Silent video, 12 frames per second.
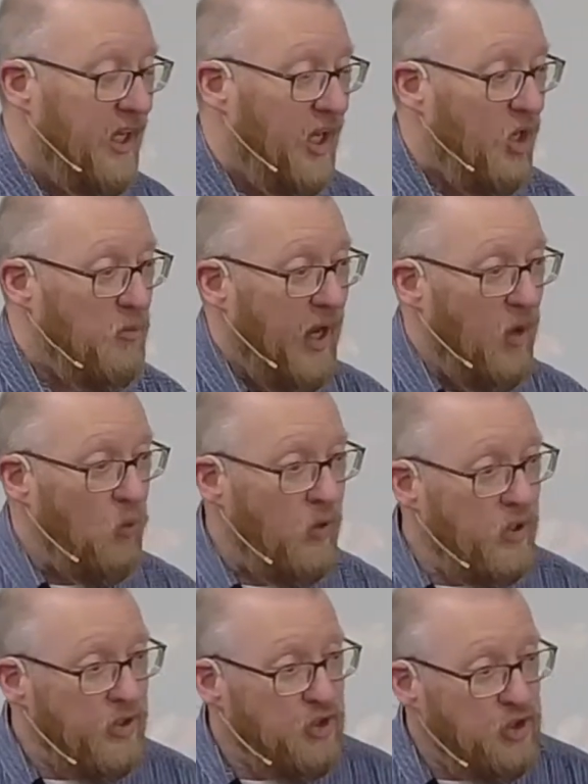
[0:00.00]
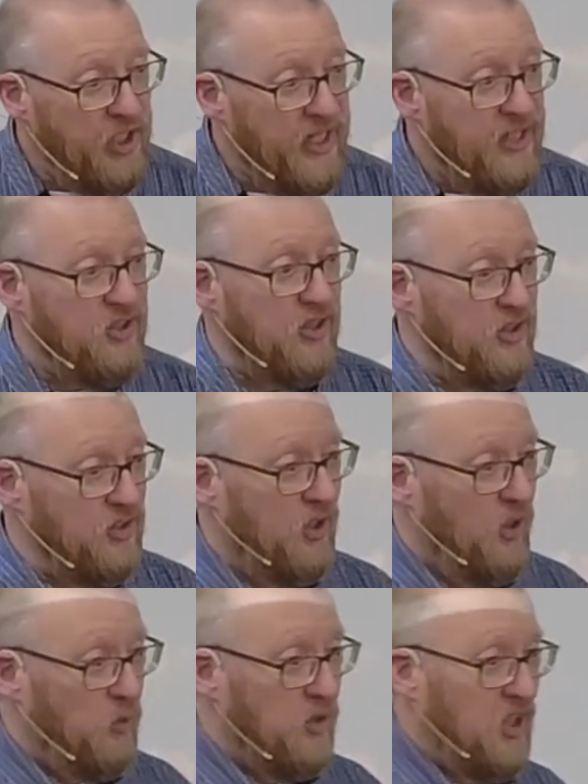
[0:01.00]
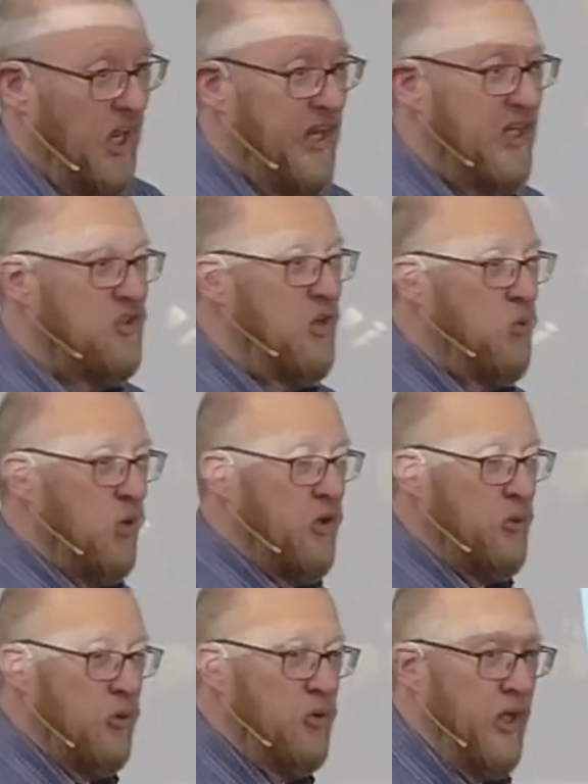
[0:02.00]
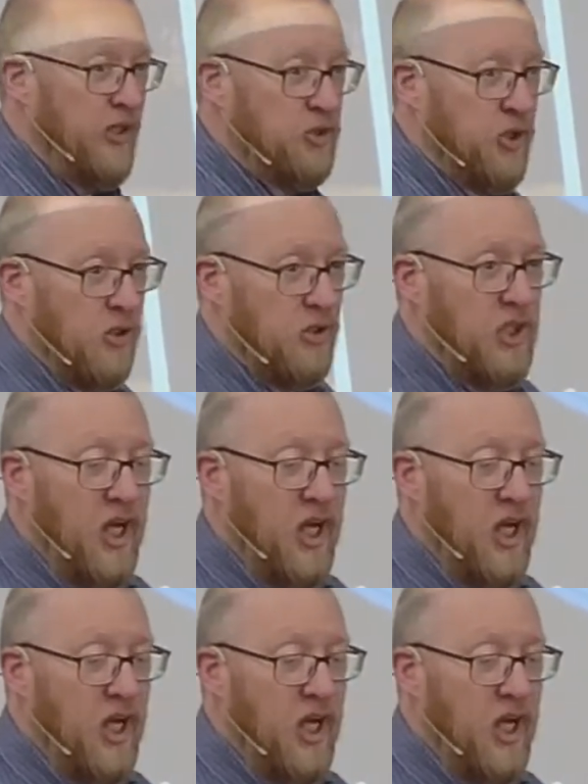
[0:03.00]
about what Jesus was like as he worked through that church,